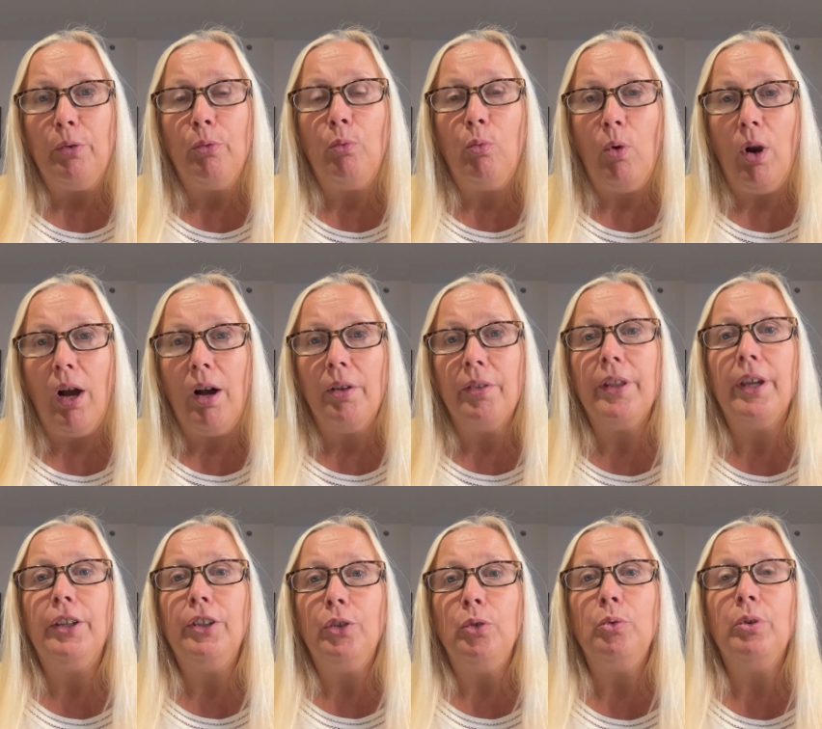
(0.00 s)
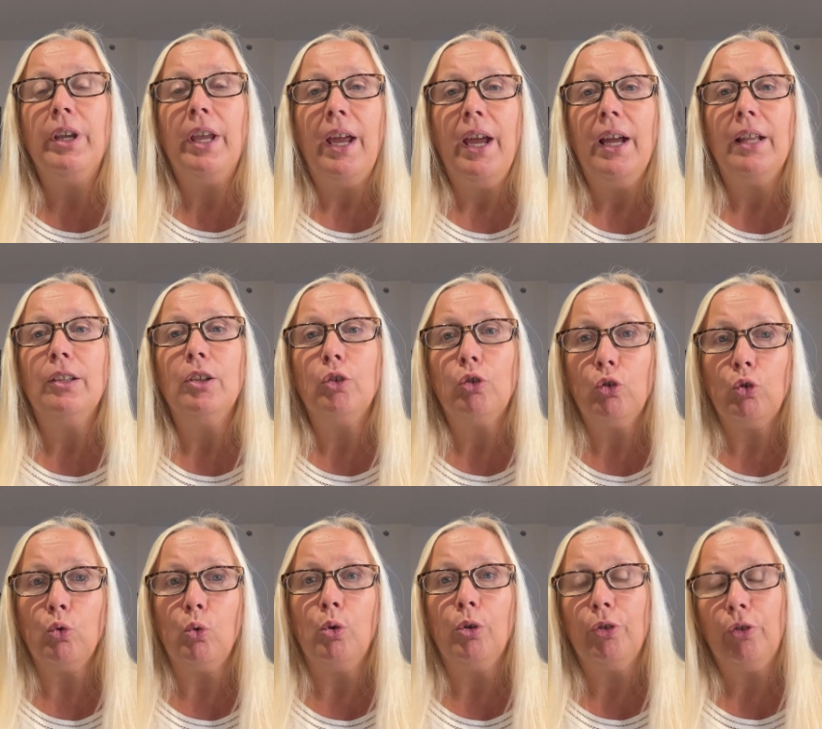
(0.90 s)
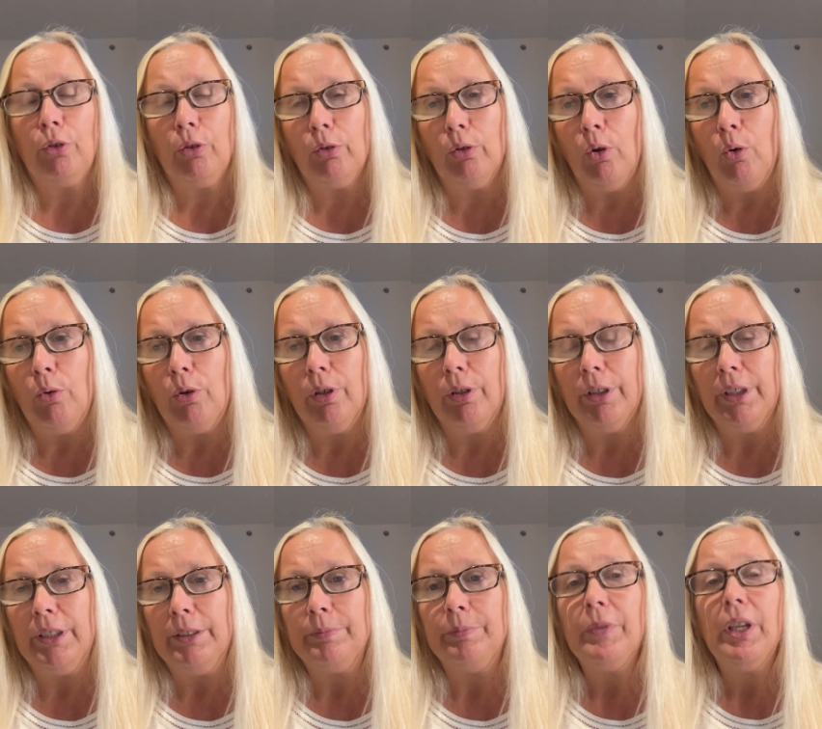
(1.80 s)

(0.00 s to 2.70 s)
well that you can source locally.